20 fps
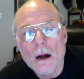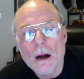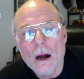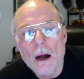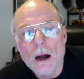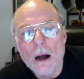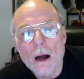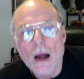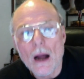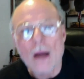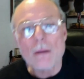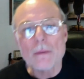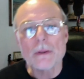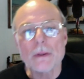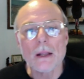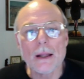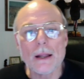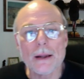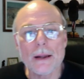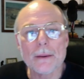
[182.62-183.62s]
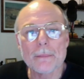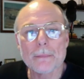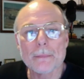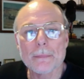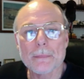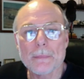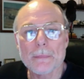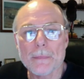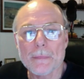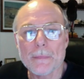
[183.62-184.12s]
I would like
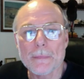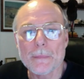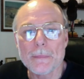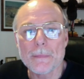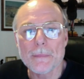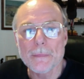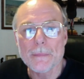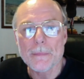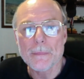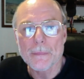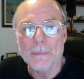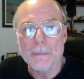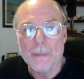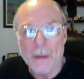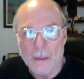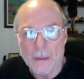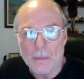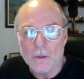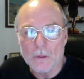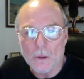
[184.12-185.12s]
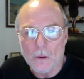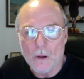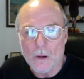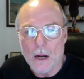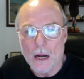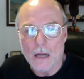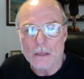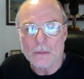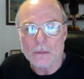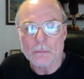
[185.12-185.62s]
people to
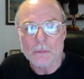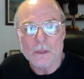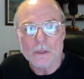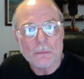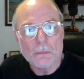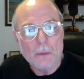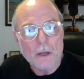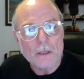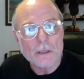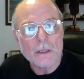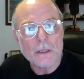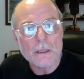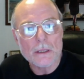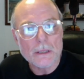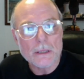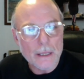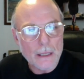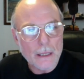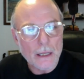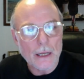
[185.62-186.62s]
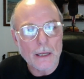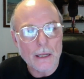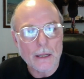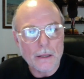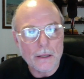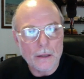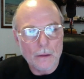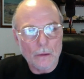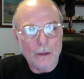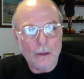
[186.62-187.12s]
grasp, especially say like,
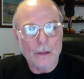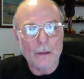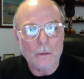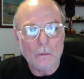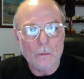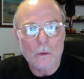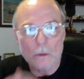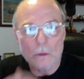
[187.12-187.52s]
you know, in the world